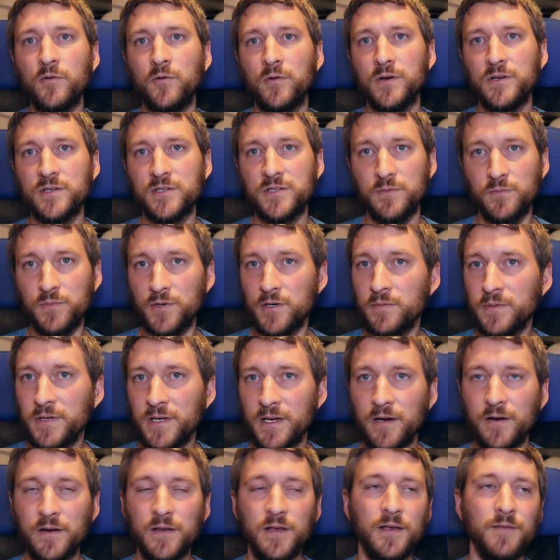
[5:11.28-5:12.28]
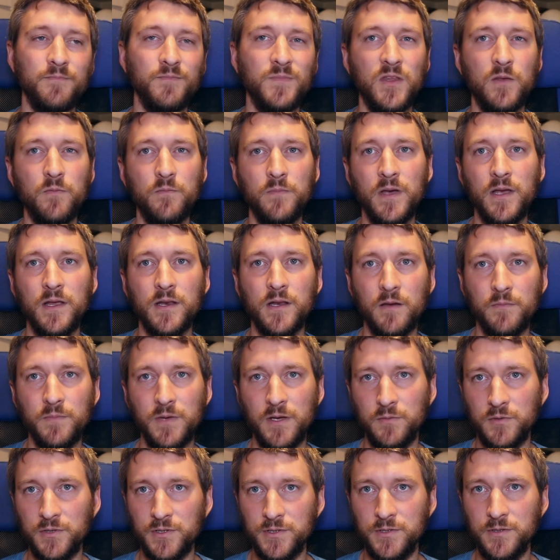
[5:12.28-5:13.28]
or a suburban area, you may not be
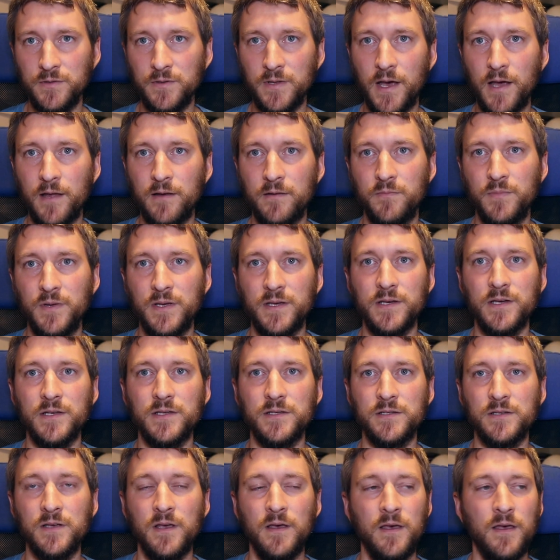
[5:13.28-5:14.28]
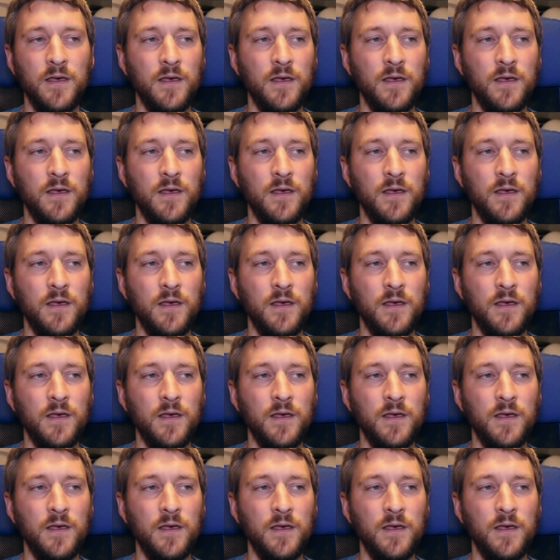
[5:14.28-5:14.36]
able to do that because